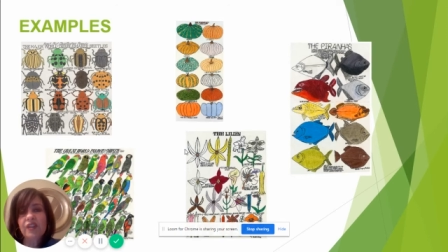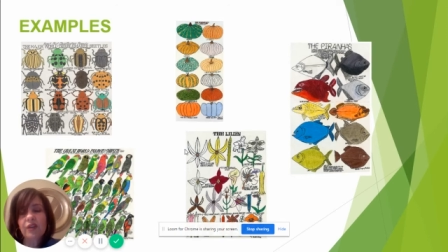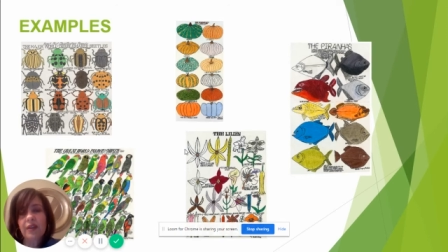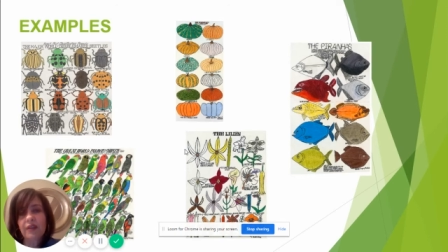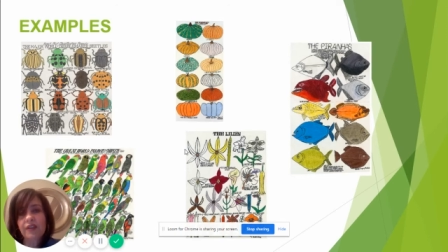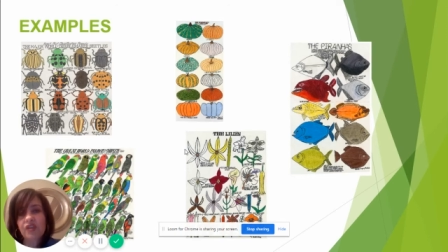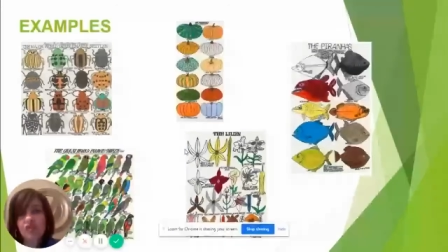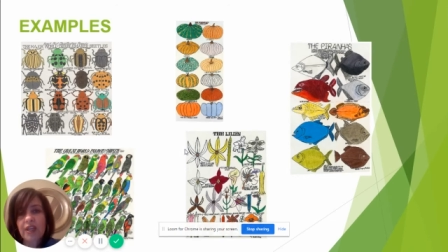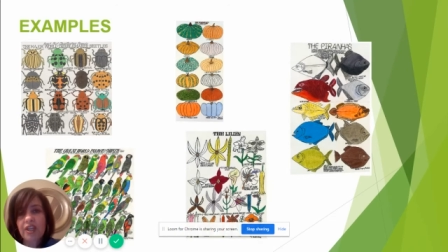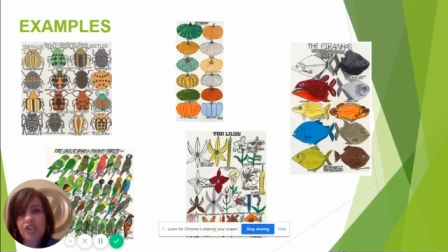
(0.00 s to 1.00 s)
these are
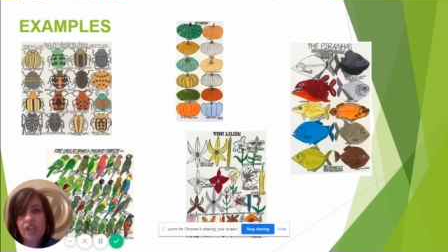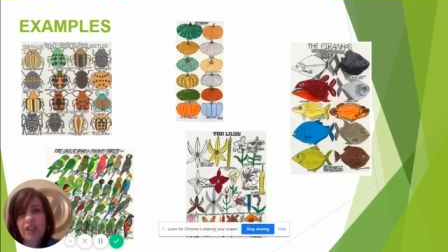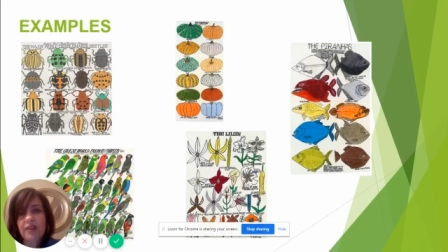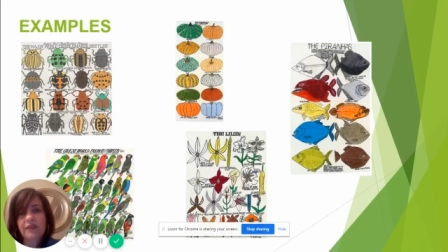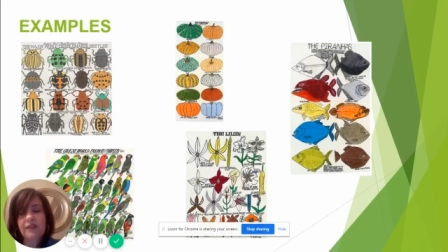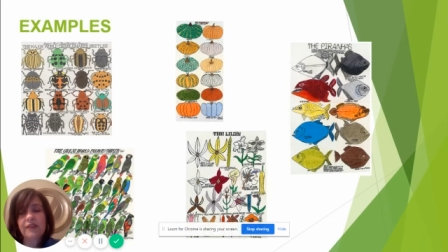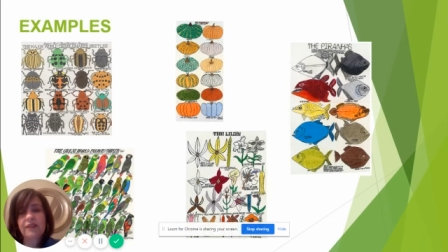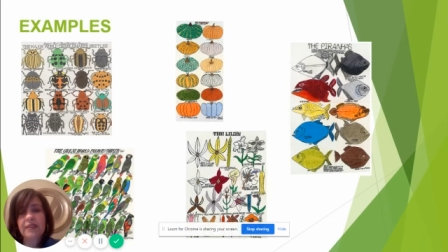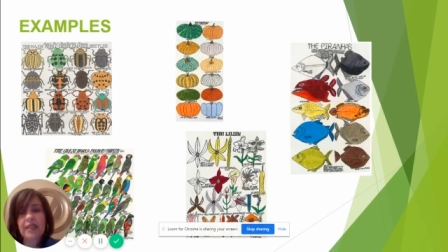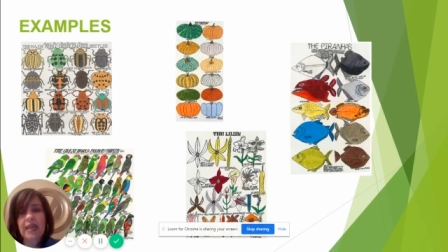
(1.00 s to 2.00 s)
illustrations
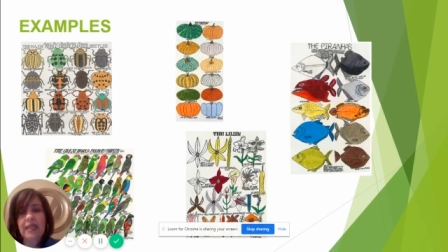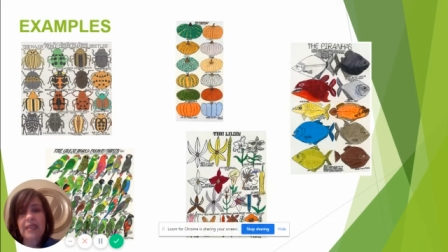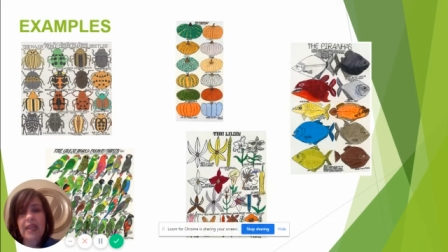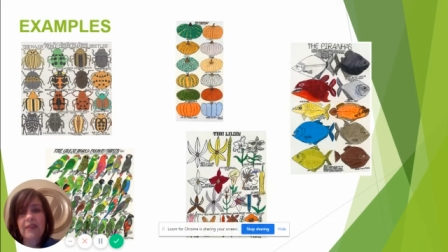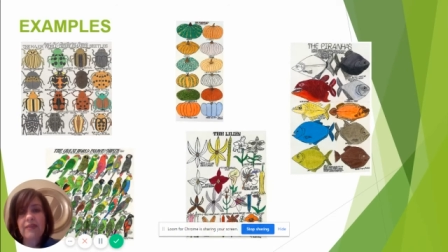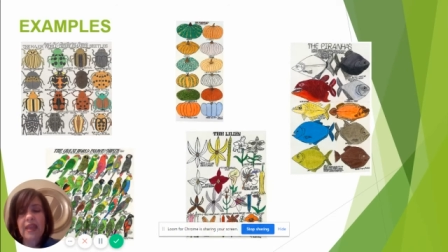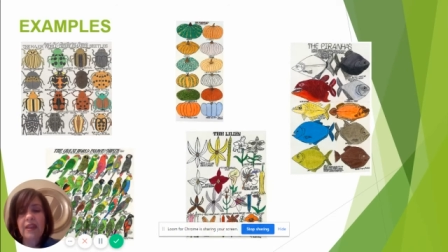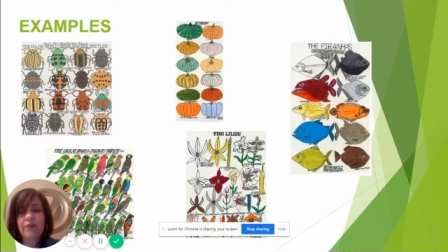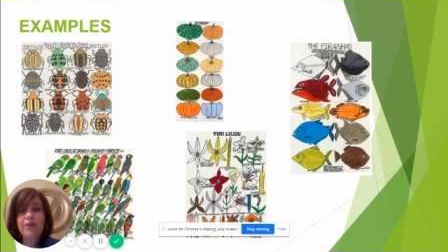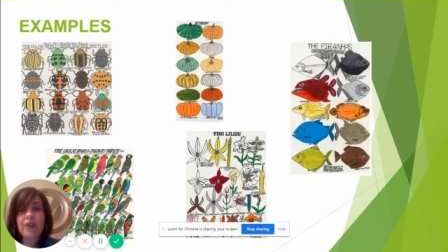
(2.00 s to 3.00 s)
done and
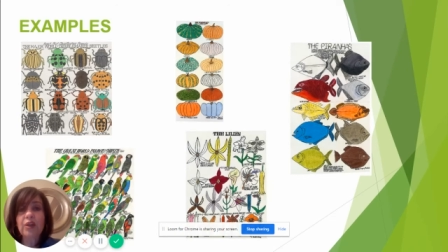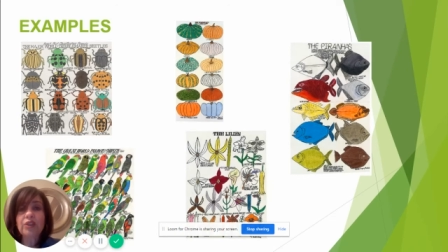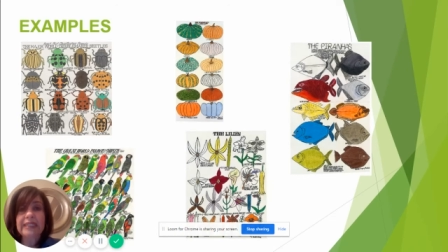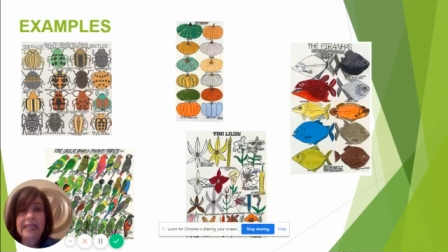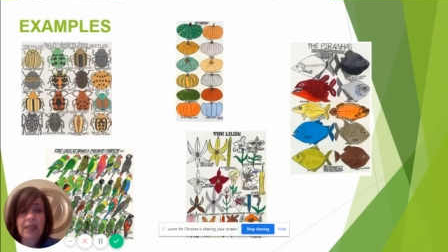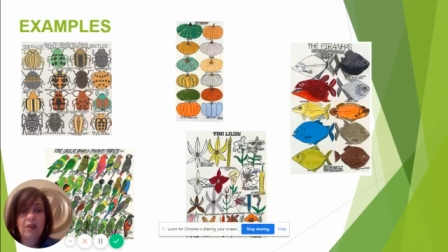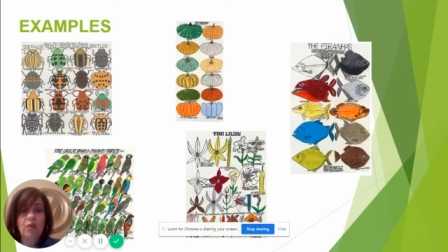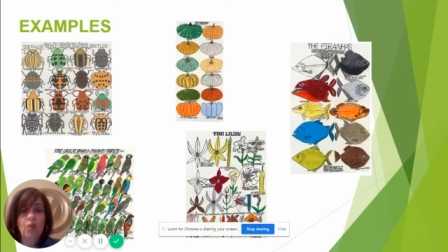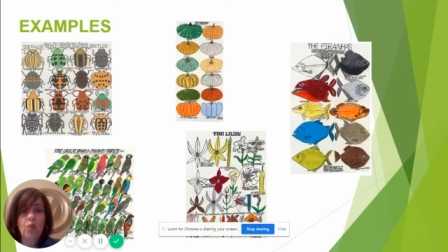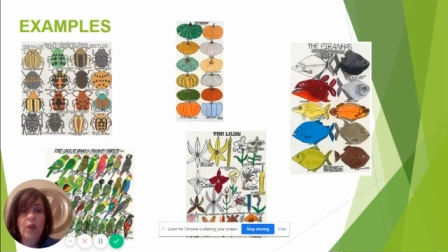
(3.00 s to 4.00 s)
then filled
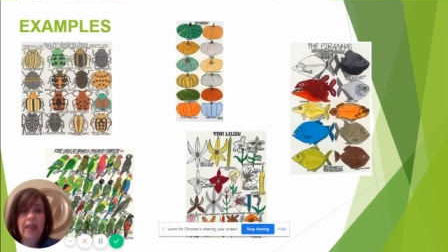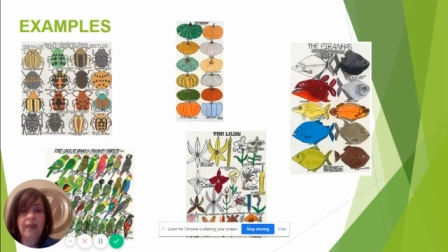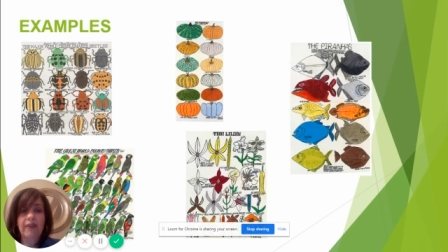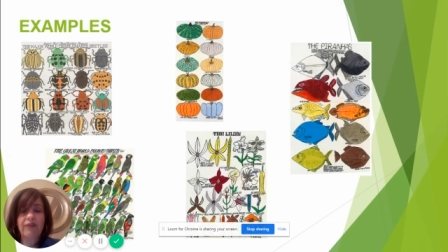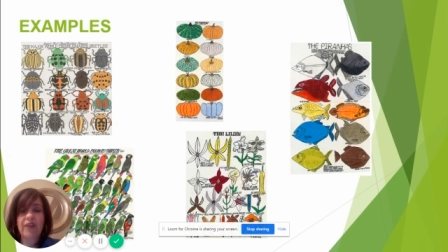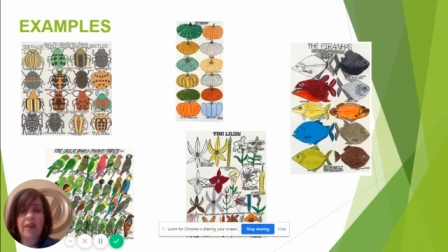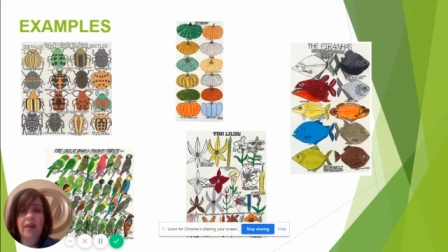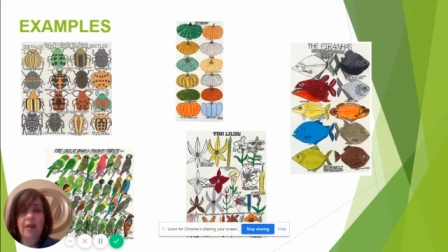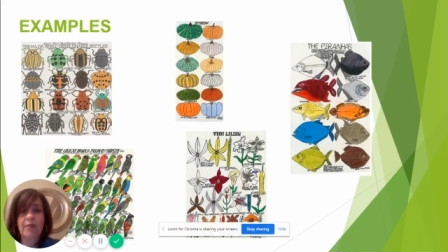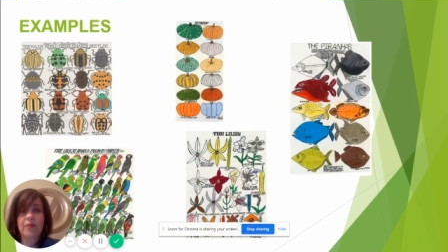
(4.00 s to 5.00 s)
in with
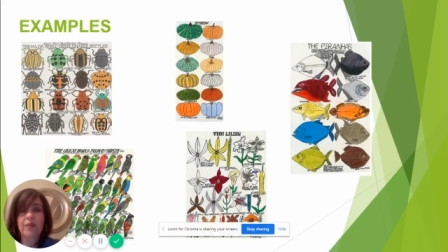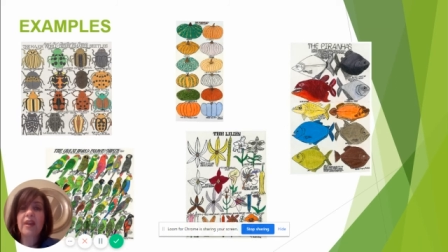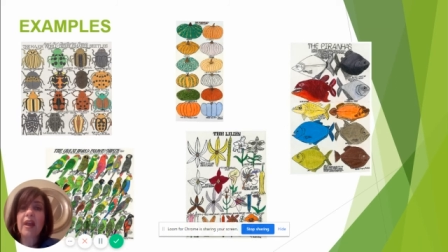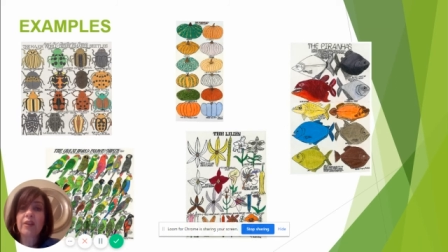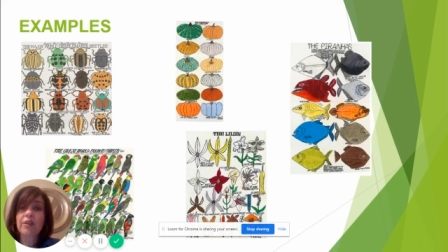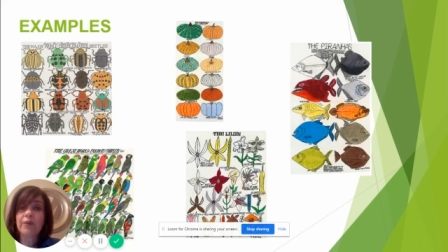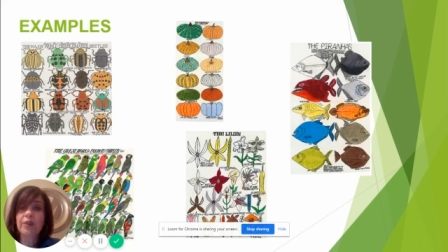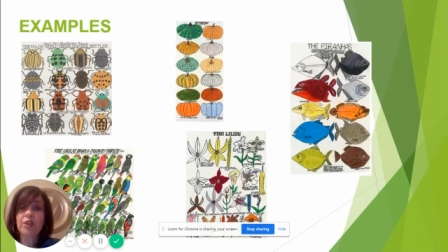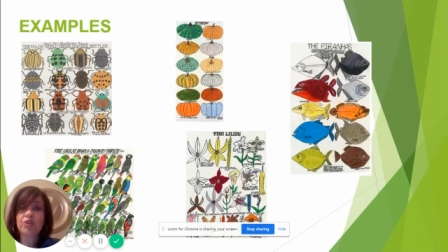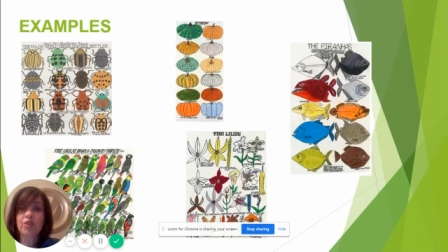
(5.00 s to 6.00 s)
the color of
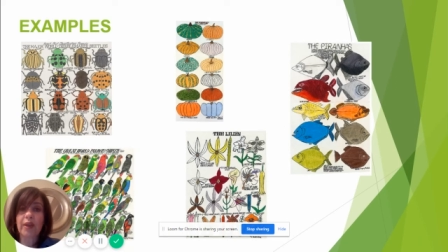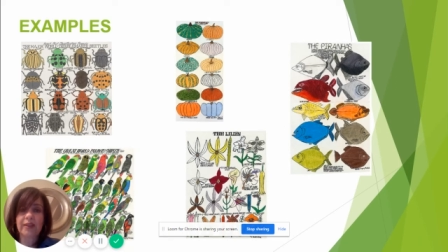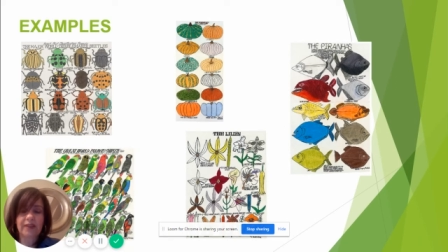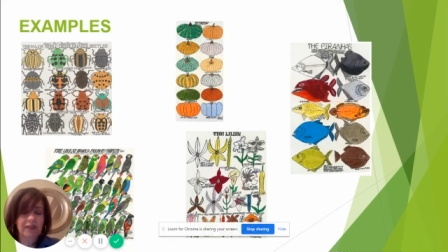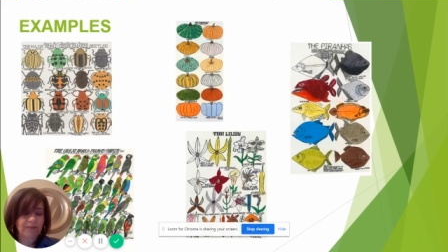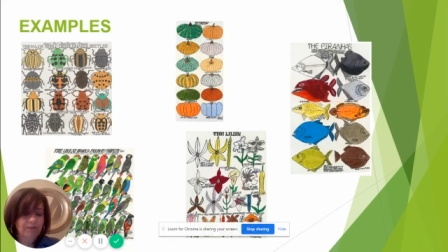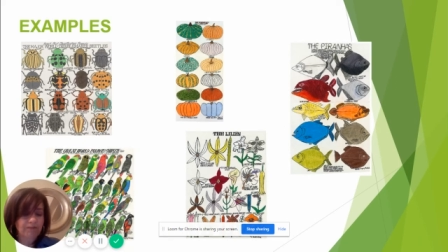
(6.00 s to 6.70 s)
your choice.